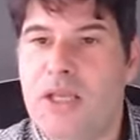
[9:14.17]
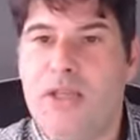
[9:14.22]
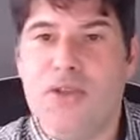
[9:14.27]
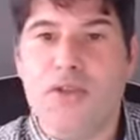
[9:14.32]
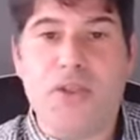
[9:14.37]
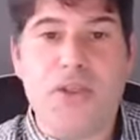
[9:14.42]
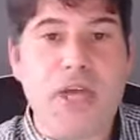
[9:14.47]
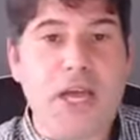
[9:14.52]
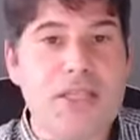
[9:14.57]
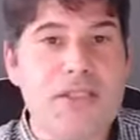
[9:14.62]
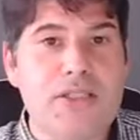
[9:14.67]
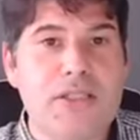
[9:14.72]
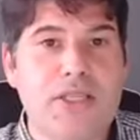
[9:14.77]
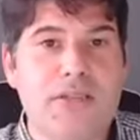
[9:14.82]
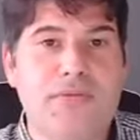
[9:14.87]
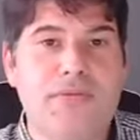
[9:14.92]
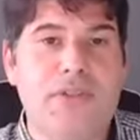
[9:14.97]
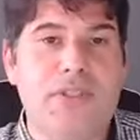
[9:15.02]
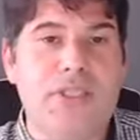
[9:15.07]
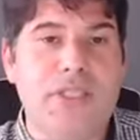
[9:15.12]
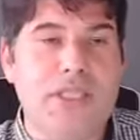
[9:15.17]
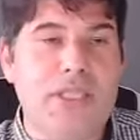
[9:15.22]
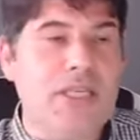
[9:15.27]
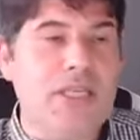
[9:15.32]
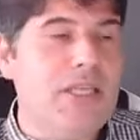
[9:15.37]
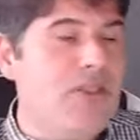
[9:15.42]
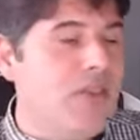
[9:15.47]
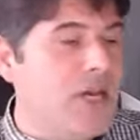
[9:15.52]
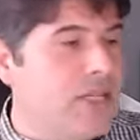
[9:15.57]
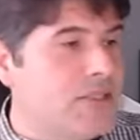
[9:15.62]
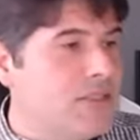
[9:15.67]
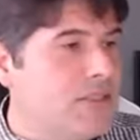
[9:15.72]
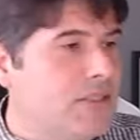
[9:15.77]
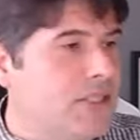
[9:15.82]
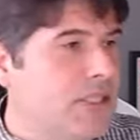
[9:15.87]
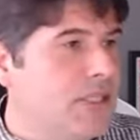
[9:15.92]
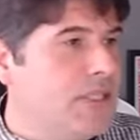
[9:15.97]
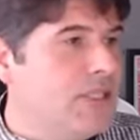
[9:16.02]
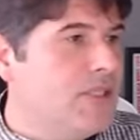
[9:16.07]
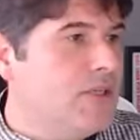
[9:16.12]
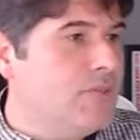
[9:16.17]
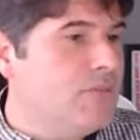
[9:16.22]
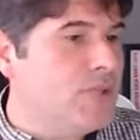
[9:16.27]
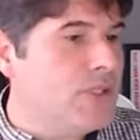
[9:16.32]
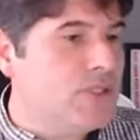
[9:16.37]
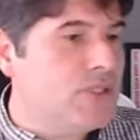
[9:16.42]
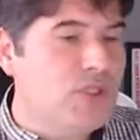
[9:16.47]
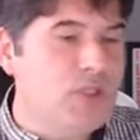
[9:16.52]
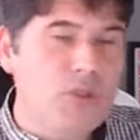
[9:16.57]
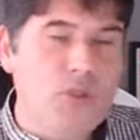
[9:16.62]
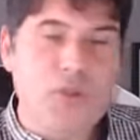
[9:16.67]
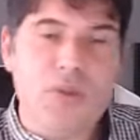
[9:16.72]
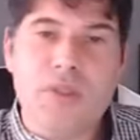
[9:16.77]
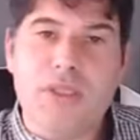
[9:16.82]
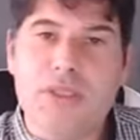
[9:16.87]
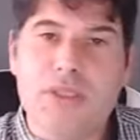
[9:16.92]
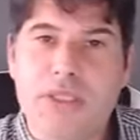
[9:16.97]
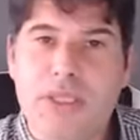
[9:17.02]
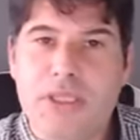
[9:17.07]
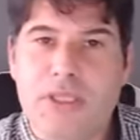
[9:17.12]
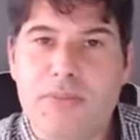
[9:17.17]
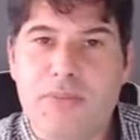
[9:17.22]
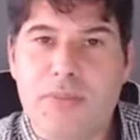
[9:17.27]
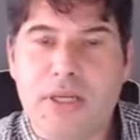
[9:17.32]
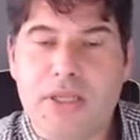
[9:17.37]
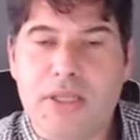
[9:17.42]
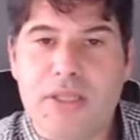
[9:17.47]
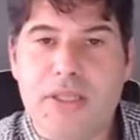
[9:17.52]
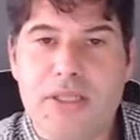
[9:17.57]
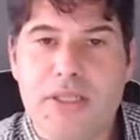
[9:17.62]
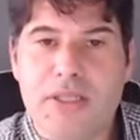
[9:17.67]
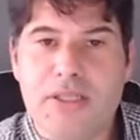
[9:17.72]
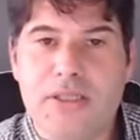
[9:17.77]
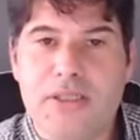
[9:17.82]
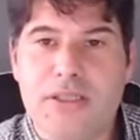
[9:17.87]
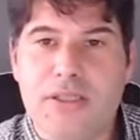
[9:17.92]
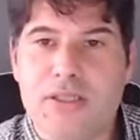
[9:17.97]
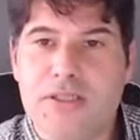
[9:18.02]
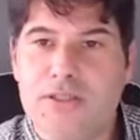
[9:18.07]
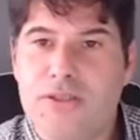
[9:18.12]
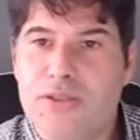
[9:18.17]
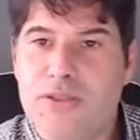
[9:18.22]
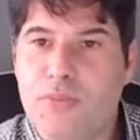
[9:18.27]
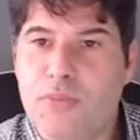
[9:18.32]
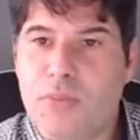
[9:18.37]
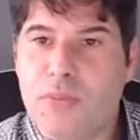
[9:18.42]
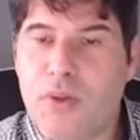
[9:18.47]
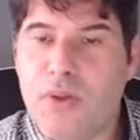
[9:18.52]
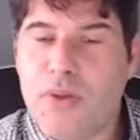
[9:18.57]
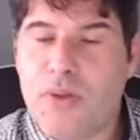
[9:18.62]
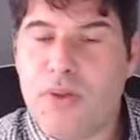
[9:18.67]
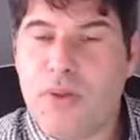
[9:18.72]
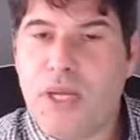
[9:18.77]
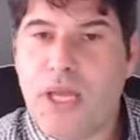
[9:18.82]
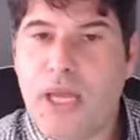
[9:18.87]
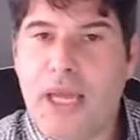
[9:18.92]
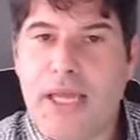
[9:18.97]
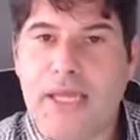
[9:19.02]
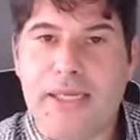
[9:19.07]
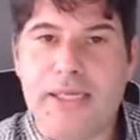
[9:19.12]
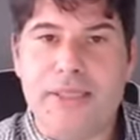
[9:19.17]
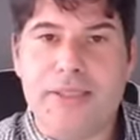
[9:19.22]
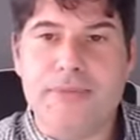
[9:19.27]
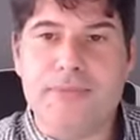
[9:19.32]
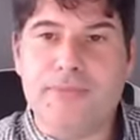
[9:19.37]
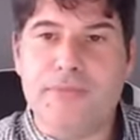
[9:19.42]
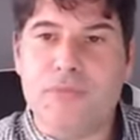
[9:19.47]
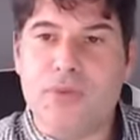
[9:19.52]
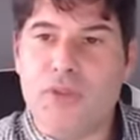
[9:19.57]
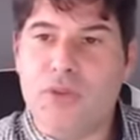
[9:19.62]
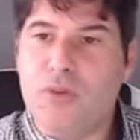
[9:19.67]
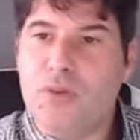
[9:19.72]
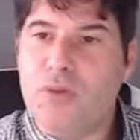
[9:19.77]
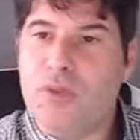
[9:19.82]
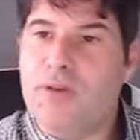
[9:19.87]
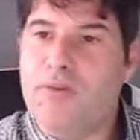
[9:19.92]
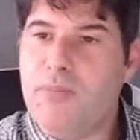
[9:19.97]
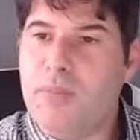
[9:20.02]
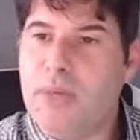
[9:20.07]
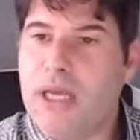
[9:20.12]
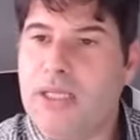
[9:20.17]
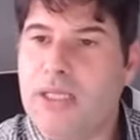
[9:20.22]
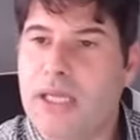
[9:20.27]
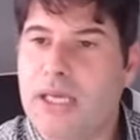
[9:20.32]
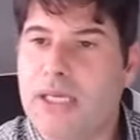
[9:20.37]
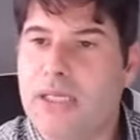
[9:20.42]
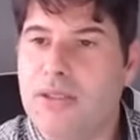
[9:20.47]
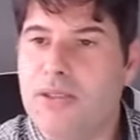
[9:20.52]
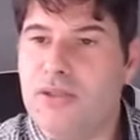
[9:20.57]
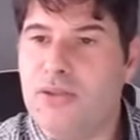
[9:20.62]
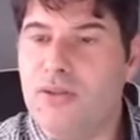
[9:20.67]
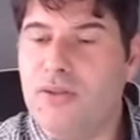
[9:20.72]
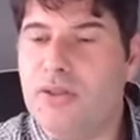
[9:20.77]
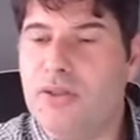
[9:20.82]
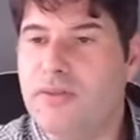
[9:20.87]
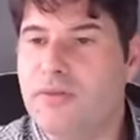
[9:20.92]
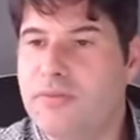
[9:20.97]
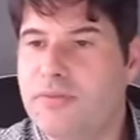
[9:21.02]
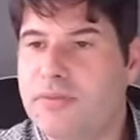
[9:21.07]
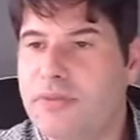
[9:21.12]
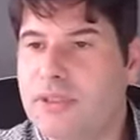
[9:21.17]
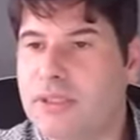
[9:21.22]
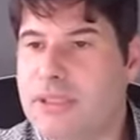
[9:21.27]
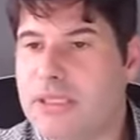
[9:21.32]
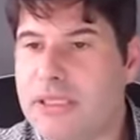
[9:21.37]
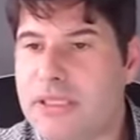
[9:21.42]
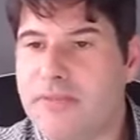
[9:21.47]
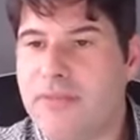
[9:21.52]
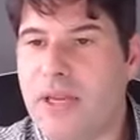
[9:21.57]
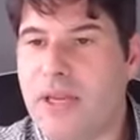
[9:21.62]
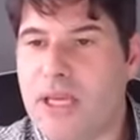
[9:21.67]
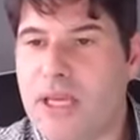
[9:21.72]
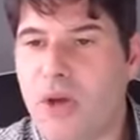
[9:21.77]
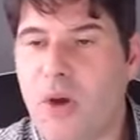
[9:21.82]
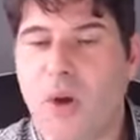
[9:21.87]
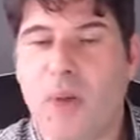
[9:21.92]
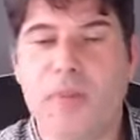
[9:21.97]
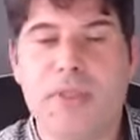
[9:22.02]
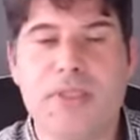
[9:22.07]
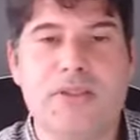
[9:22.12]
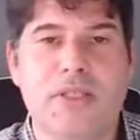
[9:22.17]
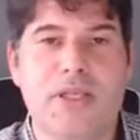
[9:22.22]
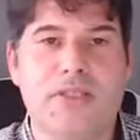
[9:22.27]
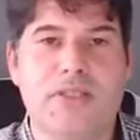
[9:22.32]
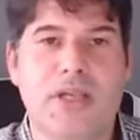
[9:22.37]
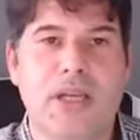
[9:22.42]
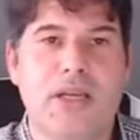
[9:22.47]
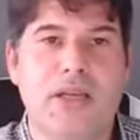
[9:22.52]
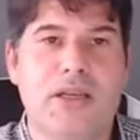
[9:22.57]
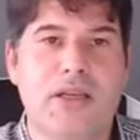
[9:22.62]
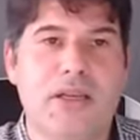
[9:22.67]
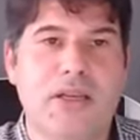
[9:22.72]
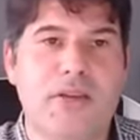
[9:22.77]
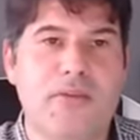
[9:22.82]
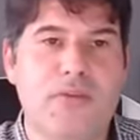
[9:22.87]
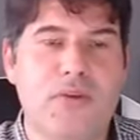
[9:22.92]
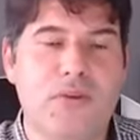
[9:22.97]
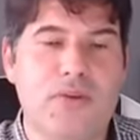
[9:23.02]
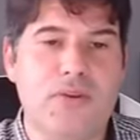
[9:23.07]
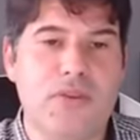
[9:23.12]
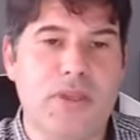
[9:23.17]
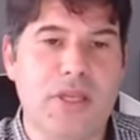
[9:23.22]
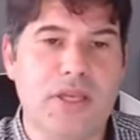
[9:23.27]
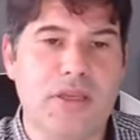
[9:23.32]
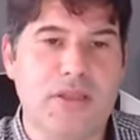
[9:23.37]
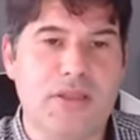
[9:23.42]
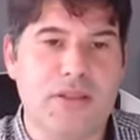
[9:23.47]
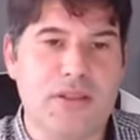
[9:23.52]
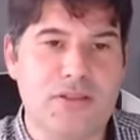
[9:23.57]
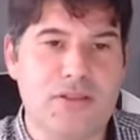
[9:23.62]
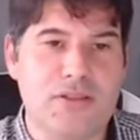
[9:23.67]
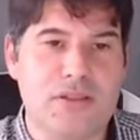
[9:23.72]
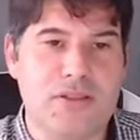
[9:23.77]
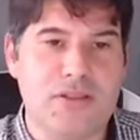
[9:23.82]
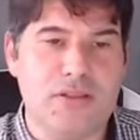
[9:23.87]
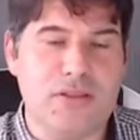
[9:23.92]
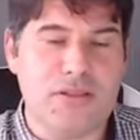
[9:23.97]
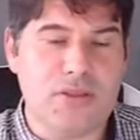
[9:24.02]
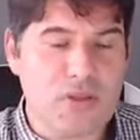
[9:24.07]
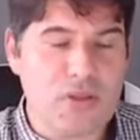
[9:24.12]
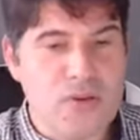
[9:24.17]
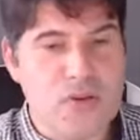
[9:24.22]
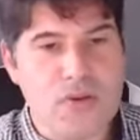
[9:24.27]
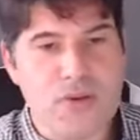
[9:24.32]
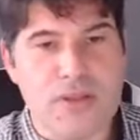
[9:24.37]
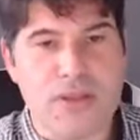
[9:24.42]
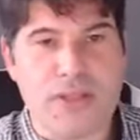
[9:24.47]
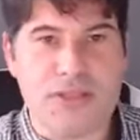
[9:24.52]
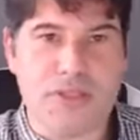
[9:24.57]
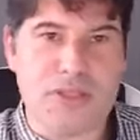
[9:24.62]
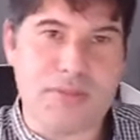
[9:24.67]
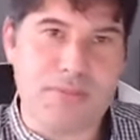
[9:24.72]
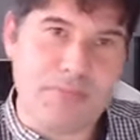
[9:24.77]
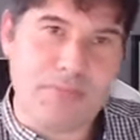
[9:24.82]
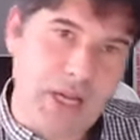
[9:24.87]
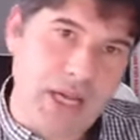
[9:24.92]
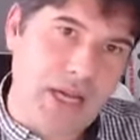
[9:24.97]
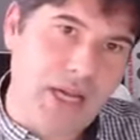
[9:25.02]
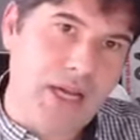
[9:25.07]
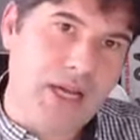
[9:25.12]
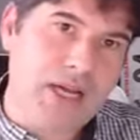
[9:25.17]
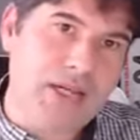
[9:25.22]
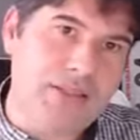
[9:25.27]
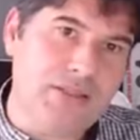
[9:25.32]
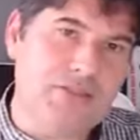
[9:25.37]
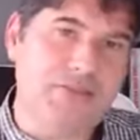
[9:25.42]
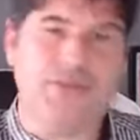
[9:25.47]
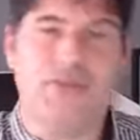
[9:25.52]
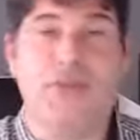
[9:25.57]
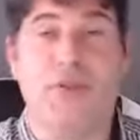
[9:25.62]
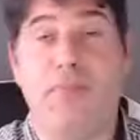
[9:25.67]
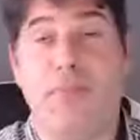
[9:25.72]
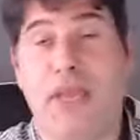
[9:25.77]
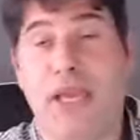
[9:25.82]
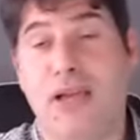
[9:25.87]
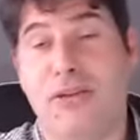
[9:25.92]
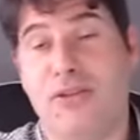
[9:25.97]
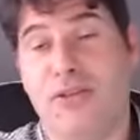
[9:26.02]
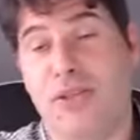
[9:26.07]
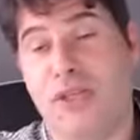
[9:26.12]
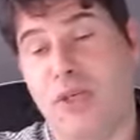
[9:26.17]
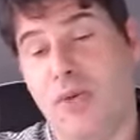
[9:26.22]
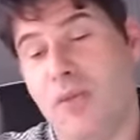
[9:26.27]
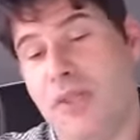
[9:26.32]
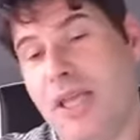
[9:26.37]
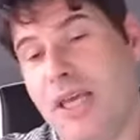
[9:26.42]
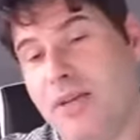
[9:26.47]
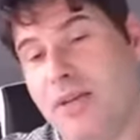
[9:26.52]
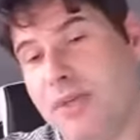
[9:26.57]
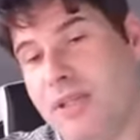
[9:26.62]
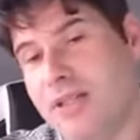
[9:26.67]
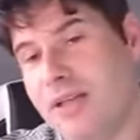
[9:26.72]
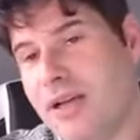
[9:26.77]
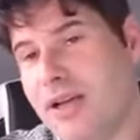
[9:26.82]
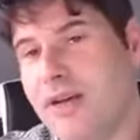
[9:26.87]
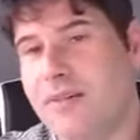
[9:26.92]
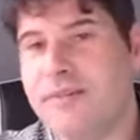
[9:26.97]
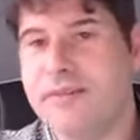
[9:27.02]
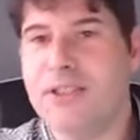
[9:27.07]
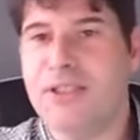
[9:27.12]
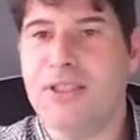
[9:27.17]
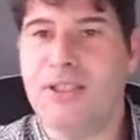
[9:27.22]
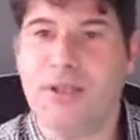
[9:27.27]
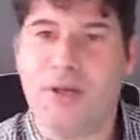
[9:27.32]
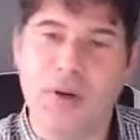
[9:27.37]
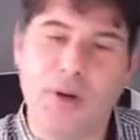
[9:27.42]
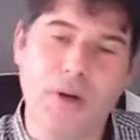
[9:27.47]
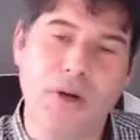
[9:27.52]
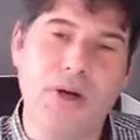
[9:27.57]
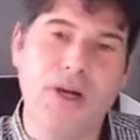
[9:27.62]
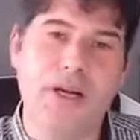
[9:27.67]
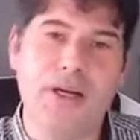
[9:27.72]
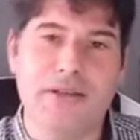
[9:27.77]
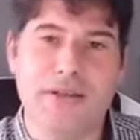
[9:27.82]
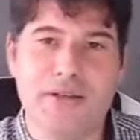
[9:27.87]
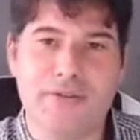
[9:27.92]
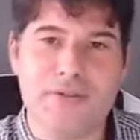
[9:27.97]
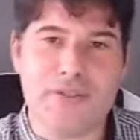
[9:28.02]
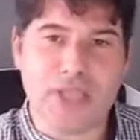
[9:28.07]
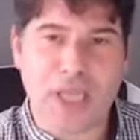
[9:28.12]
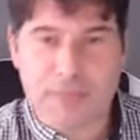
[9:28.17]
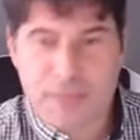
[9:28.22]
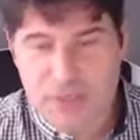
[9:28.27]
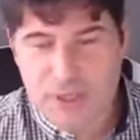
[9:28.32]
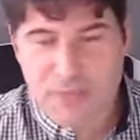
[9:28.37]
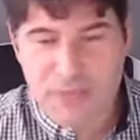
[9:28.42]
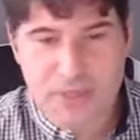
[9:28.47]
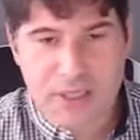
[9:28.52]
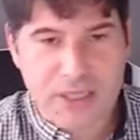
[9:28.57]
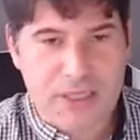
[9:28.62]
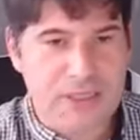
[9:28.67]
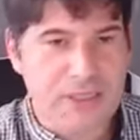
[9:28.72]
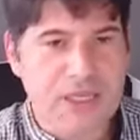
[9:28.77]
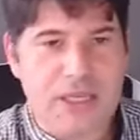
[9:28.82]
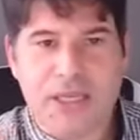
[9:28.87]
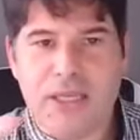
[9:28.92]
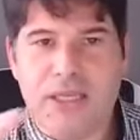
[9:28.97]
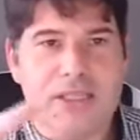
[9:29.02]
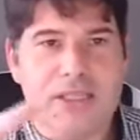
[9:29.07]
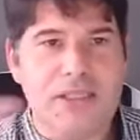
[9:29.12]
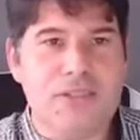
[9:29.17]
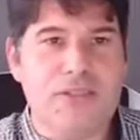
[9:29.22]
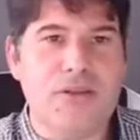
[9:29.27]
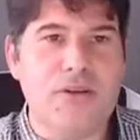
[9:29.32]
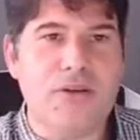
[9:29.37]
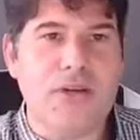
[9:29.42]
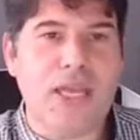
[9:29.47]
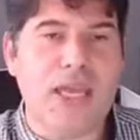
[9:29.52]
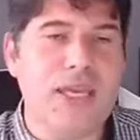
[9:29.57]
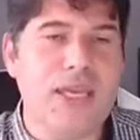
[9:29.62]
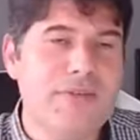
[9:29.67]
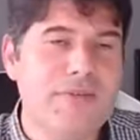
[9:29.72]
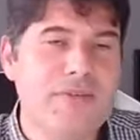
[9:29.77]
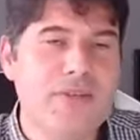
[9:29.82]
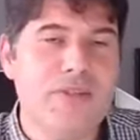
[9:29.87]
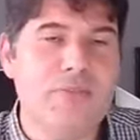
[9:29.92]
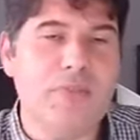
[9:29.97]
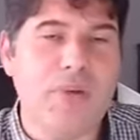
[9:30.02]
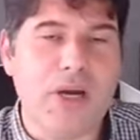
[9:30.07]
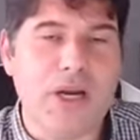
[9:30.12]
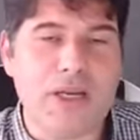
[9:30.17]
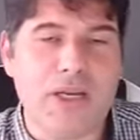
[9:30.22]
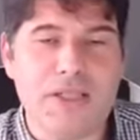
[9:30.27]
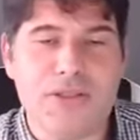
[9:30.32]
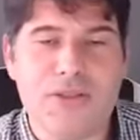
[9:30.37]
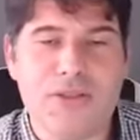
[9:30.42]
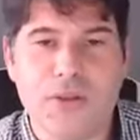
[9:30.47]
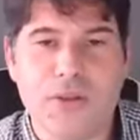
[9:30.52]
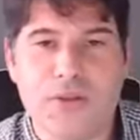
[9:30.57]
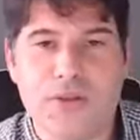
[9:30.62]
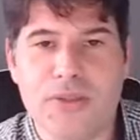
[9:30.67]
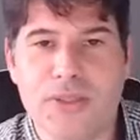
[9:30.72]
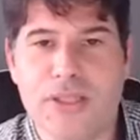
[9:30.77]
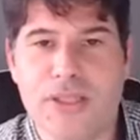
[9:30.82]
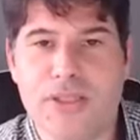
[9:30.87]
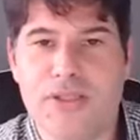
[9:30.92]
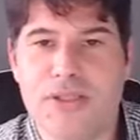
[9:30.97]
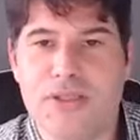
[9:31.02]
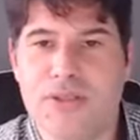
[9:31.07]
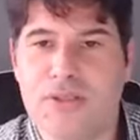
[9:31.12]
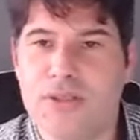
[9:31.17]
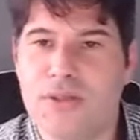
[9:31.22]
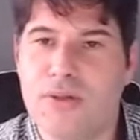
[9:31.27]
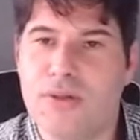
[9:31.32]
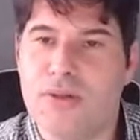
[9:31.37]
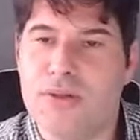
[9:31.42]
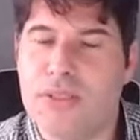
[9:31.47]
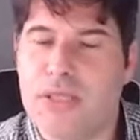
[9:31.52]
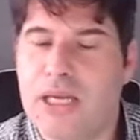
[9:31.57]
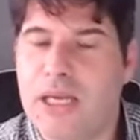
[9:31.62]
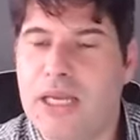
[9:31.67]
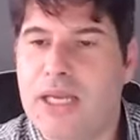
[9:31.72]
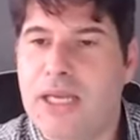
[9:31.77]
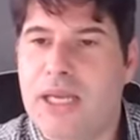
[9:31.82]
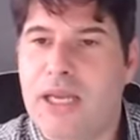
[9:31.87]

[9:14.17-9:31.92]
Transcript: So that's it for today. That's day number 2. Day number 3 tomorrow. Do give me a like, leave any comments, etc. If you think this is good, this is bad, if something else that you'd like me to cover, or I've skipped something, any feedback at all is good.